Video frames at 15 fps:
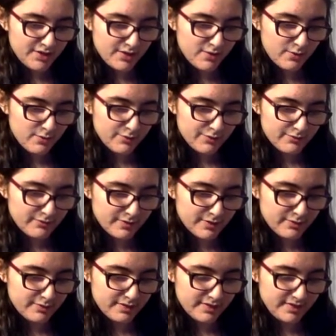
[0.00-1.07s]
through the
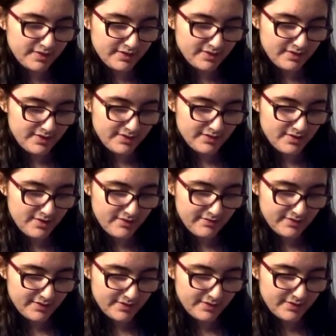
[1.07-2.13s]
Disney stuff and
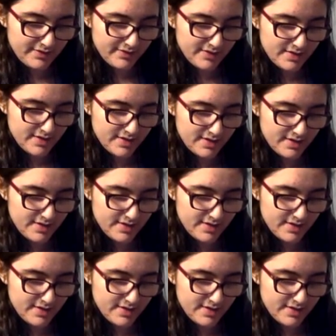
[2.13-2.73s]
see